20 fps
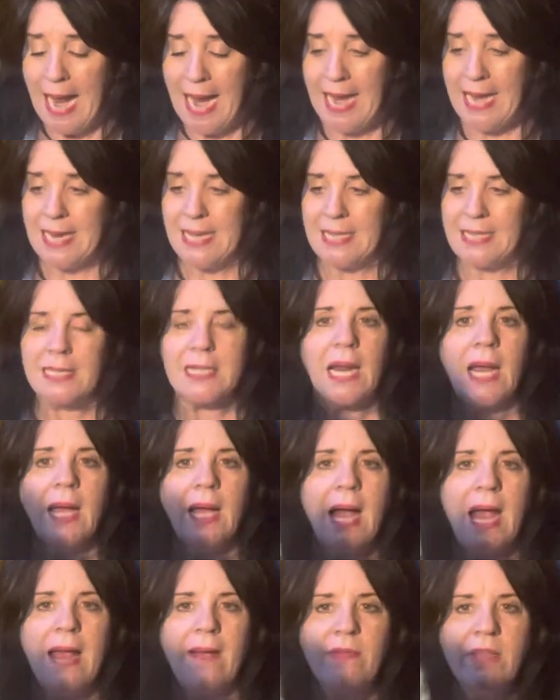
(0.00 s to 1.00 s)
And
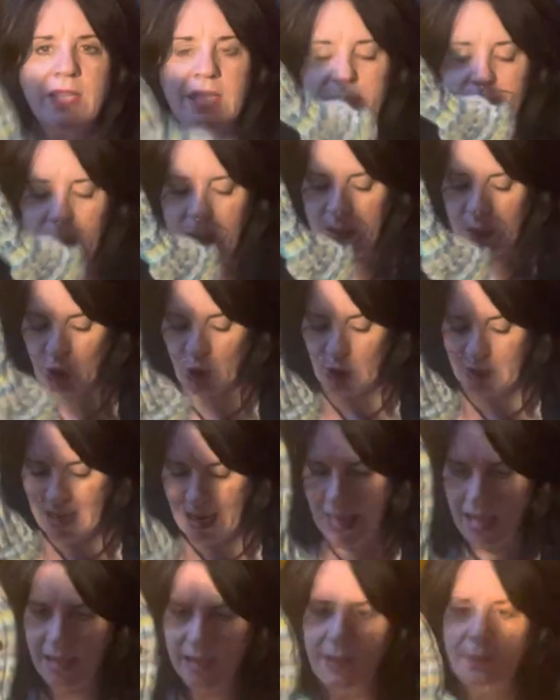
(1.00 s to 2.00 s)
I have this much
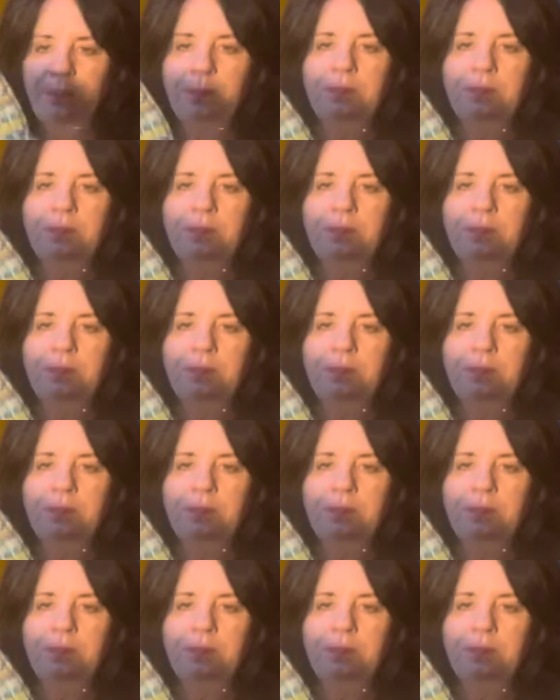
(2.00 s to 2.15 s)
done.